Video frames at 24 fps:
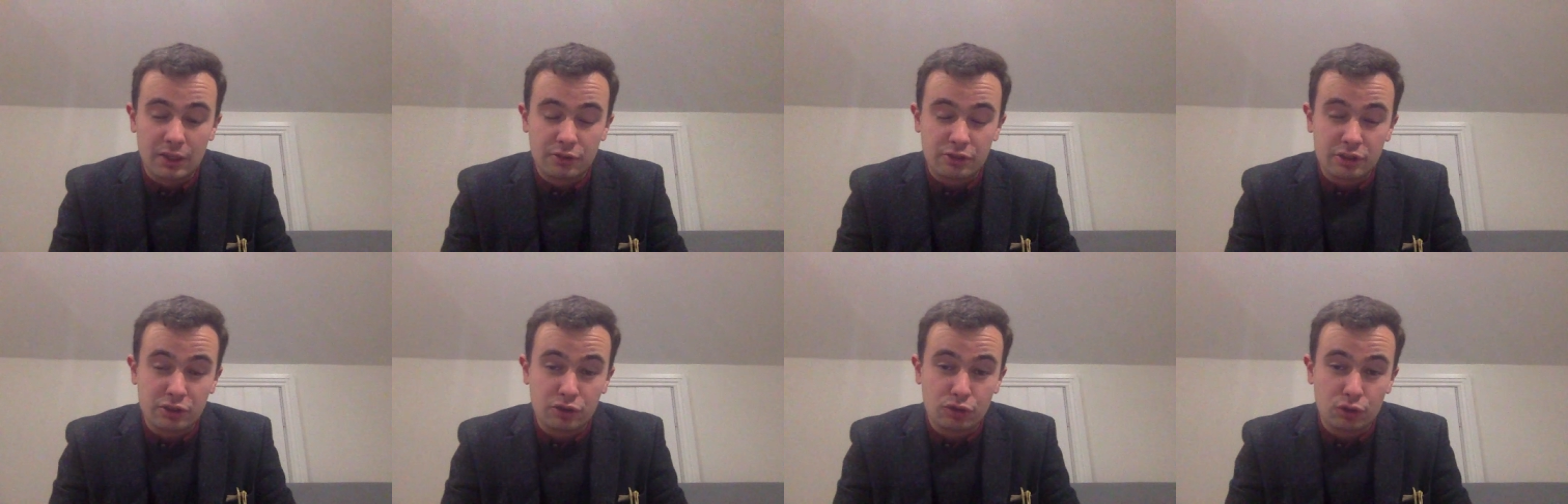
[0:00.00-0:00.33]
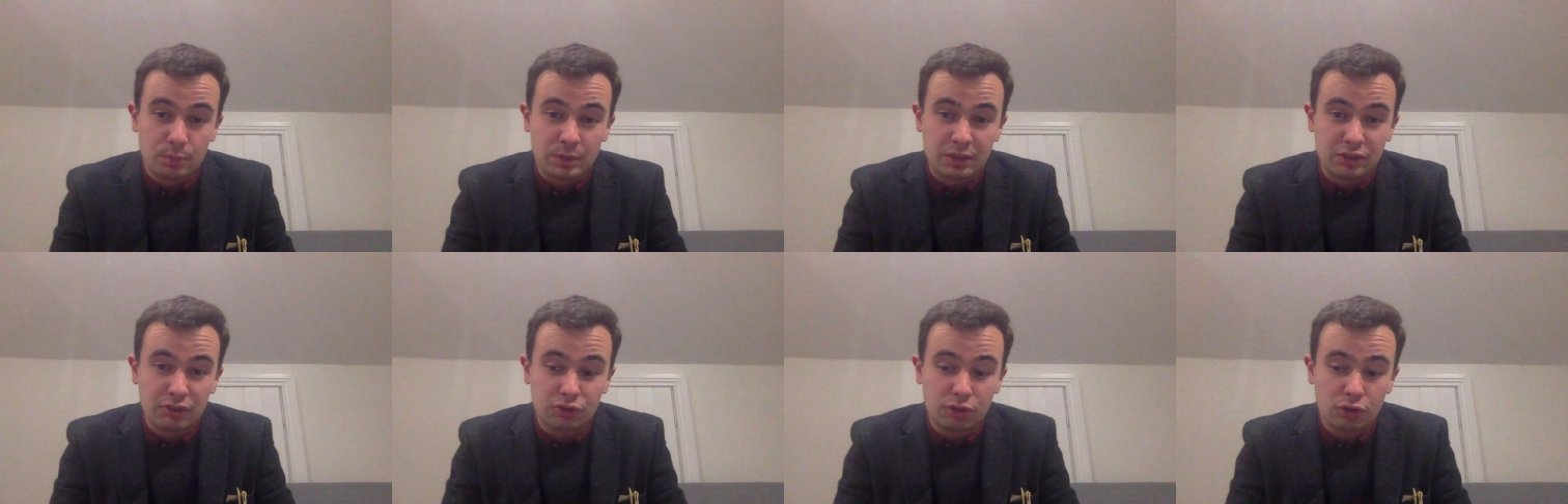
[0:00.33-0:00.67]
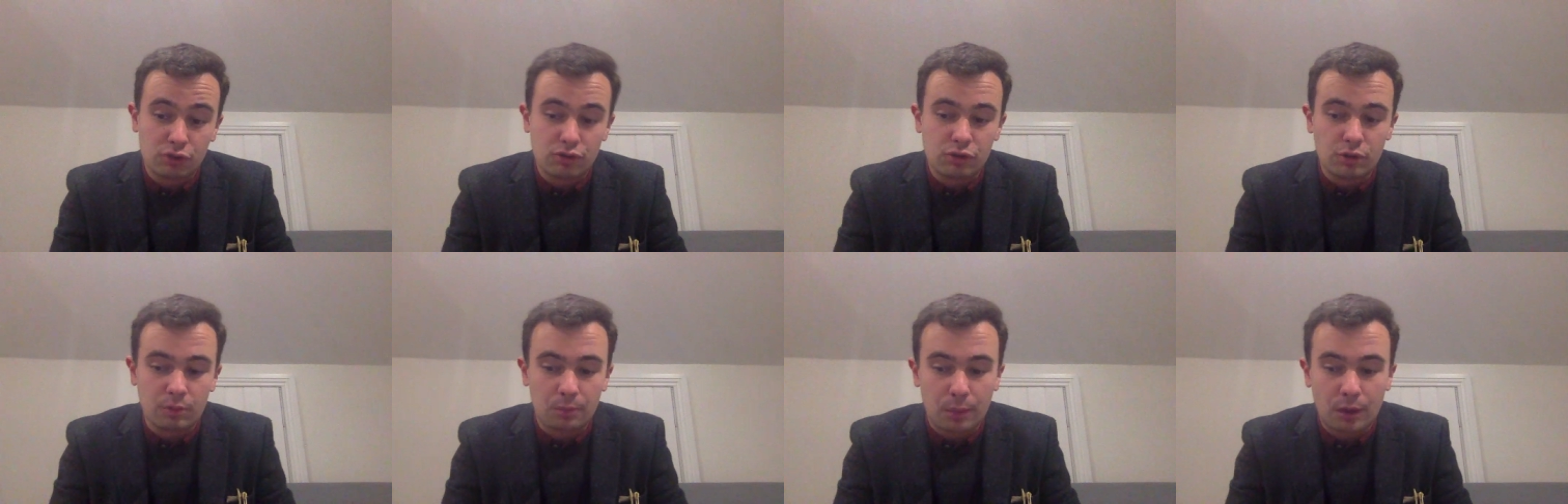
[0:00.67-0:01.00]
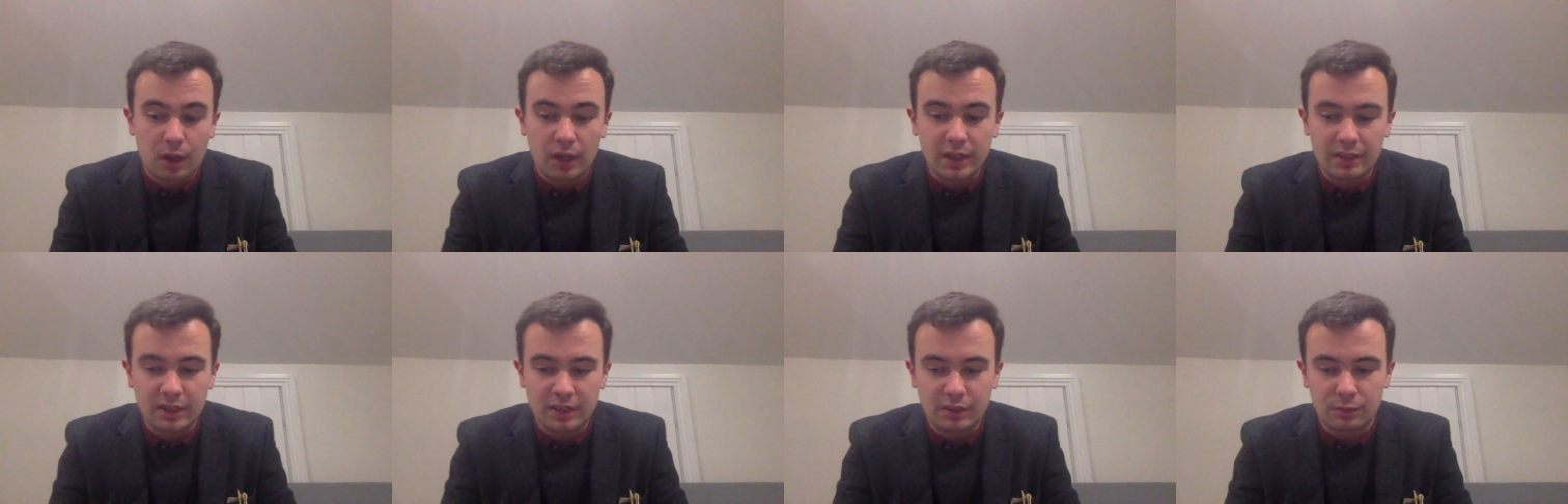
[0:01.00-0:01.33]
She should be suited
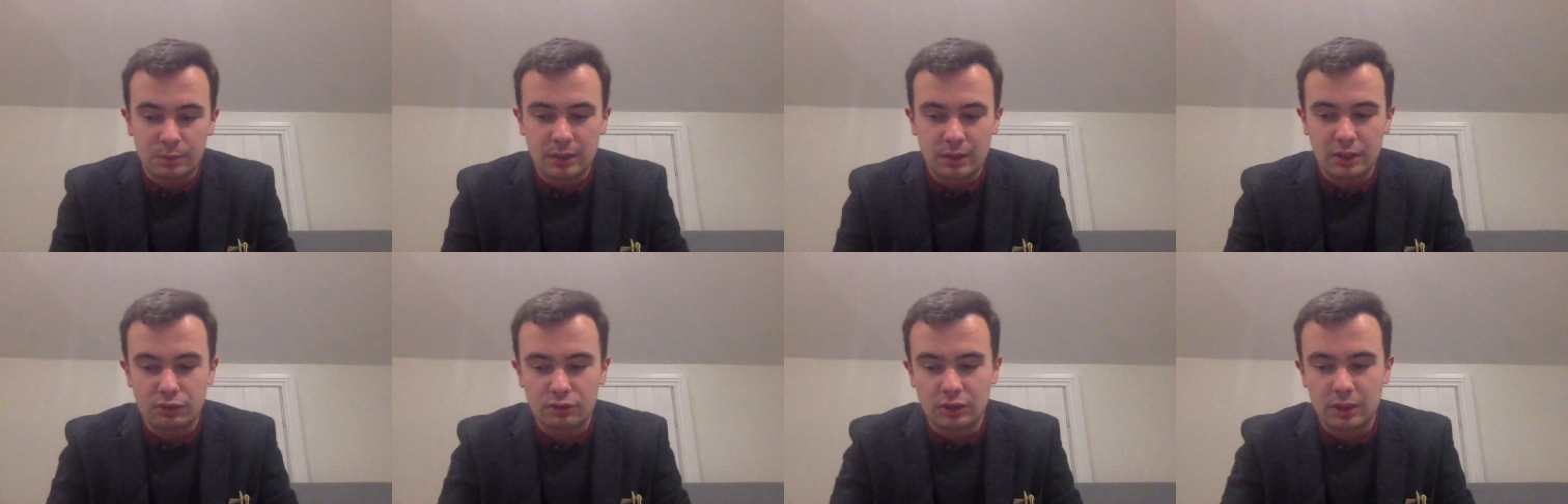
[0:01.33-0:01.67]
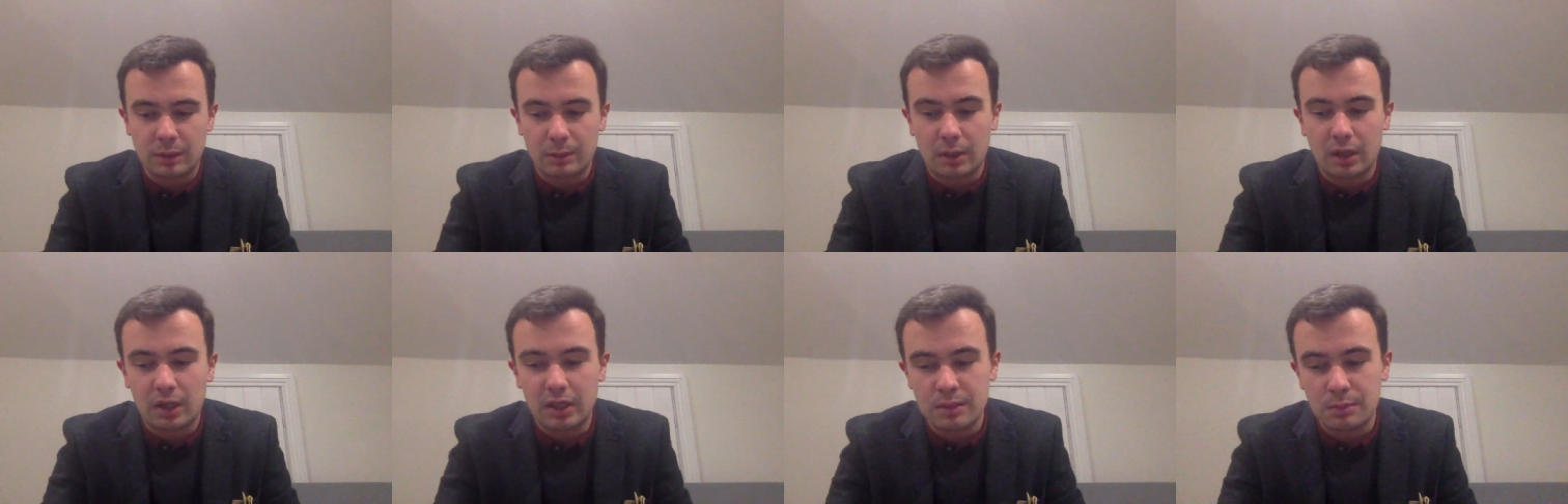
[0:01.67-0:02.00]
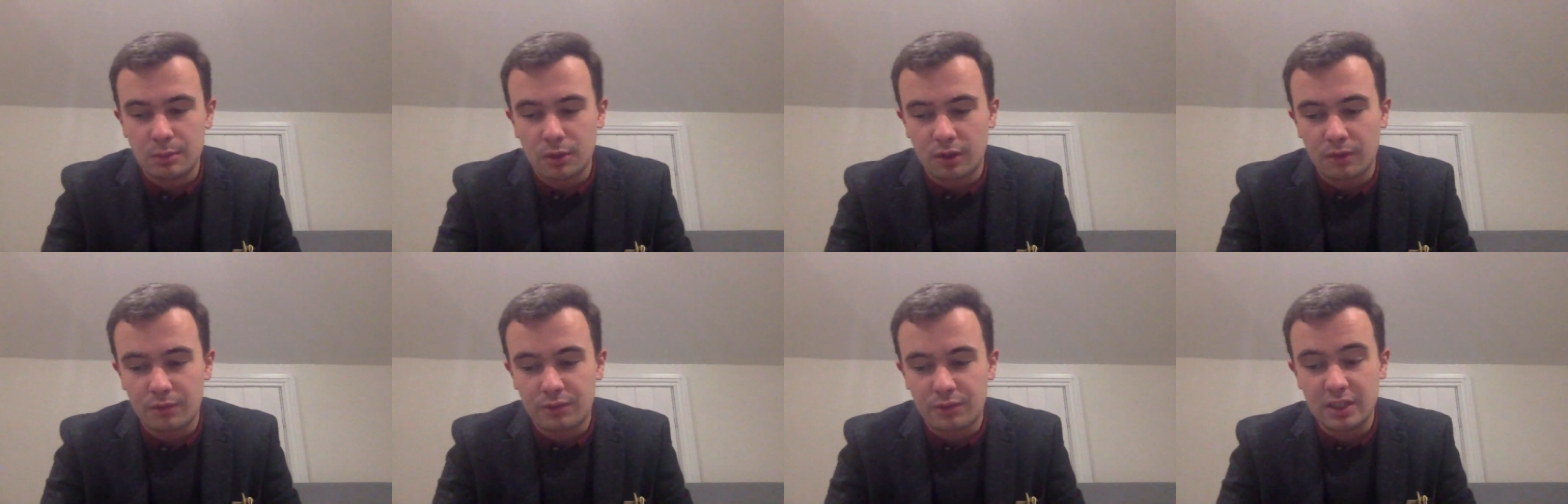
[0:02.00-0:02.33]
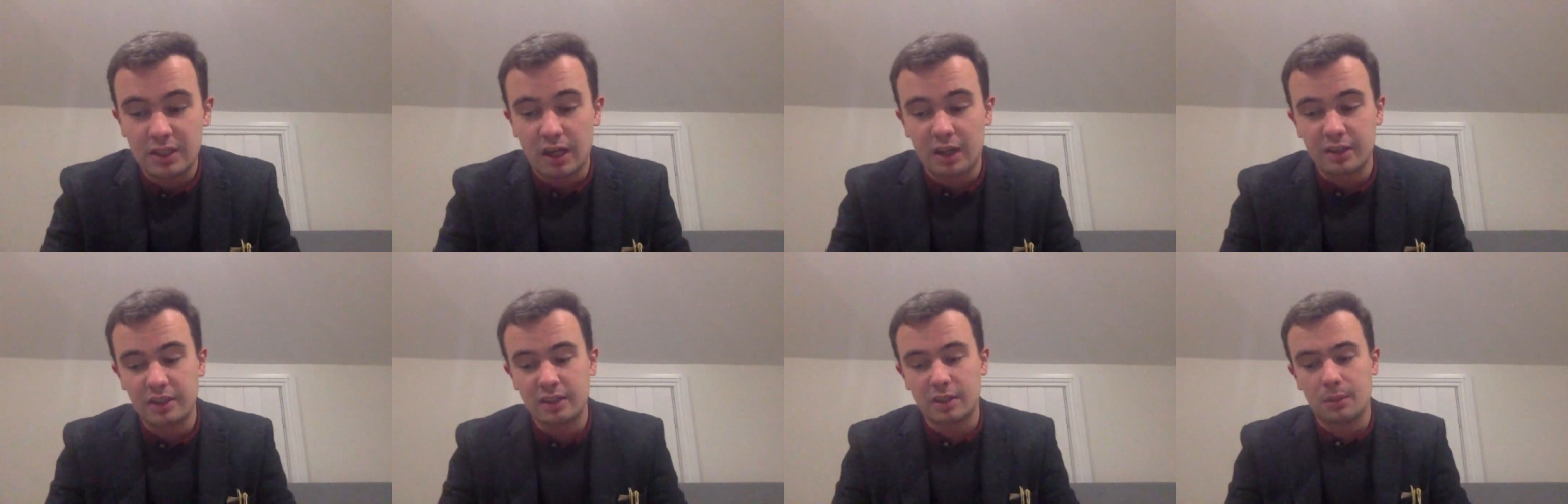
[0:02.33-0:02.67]
by this big trip. Ollie Murphy,
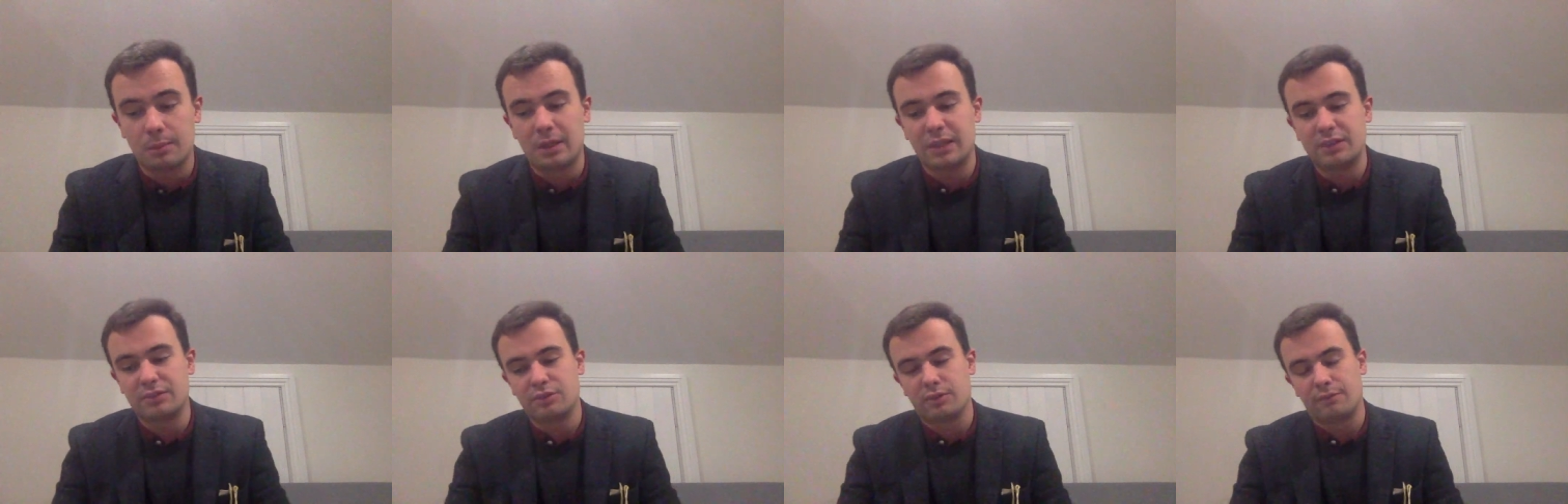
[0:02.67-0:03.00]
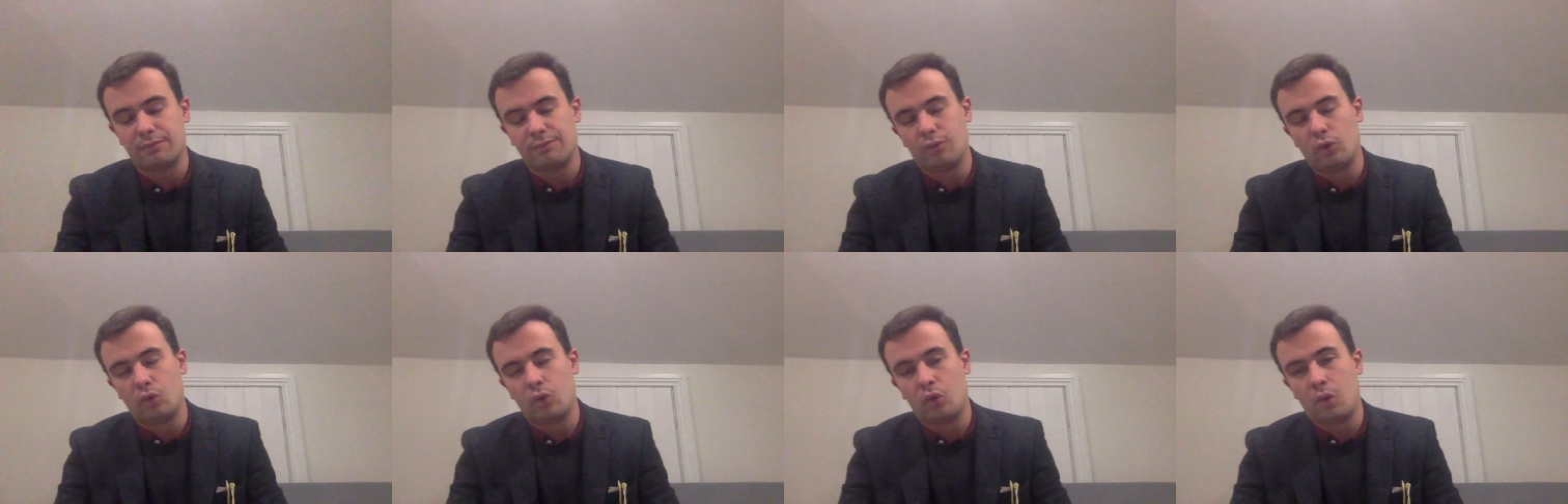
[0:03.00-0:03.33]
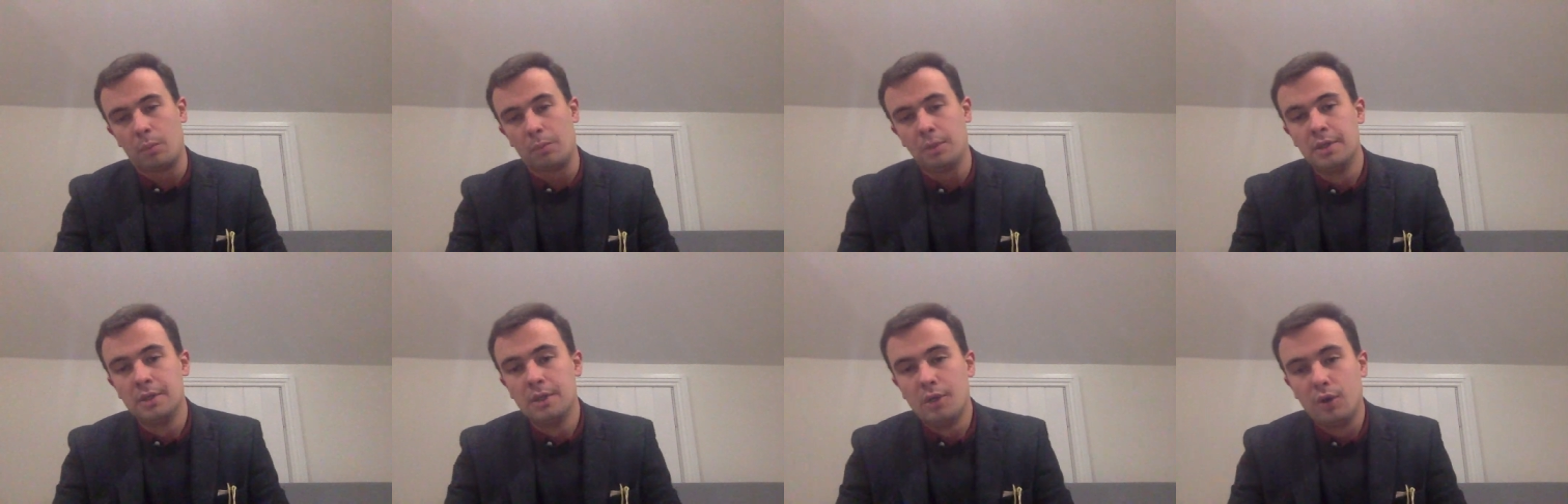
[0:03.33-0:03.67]
not in the best of form,